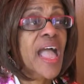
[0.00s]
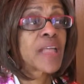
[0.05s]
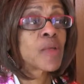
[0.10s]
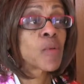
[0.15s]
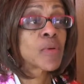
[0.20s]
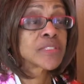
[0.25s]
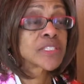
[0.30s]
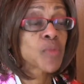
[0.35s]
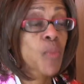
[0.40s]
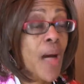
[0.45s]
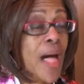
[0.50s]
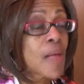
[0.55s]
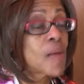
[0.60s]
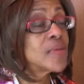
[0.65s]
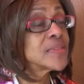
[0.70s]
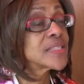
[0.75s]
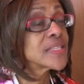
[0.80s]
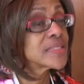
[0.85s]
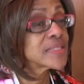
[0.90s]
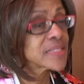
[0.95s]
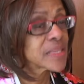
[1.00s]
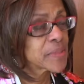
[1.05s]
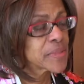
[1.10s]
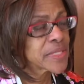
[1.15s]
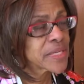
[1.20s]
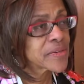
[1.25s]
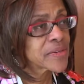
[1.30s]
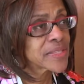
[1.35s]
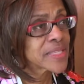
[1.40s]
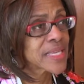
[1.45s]
And it was while I was in
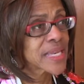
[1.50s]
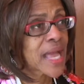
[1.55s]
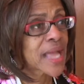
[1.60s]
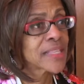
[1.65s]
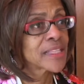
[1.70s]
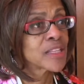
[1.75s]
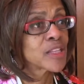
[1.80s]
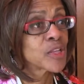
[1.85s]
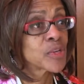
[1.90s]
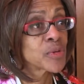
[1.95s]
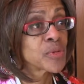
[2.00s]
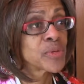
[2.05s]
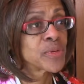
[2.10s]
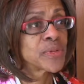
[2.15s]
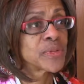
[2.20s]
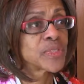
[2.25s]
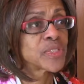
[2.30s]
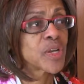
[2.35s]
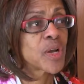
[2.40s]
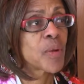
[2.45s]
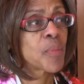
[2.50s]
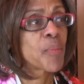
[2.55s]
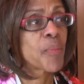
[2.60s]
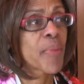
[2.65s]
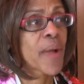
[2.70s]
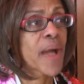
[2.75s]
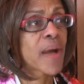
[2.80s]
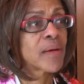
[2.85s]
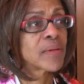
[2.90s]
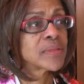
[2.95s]
seminary that I learned
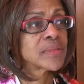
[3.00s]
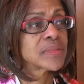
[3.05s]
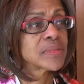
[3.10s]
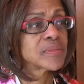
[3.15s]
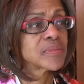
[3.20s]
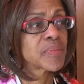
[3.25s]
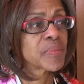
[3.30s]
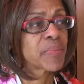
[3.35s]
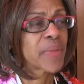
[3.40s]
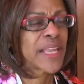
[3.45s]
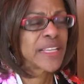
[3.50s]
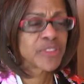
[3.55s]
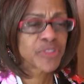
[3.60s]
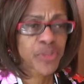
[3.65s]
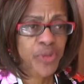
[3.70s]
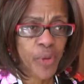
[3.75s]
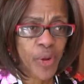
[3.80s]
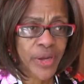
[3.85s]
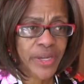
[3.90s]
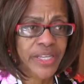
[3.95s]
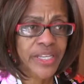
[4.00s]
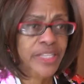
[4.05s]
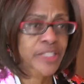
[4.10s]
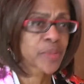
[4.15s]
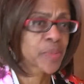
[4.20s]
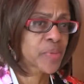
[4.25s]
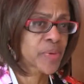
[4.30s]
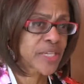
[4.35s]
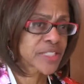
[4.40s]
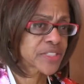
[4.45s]
about patriarchy
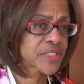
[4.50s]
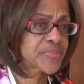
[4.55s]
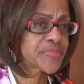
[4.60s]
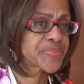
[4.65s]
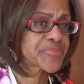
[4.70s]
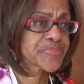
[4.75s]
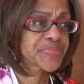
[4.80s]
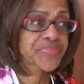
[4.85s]
and oppression.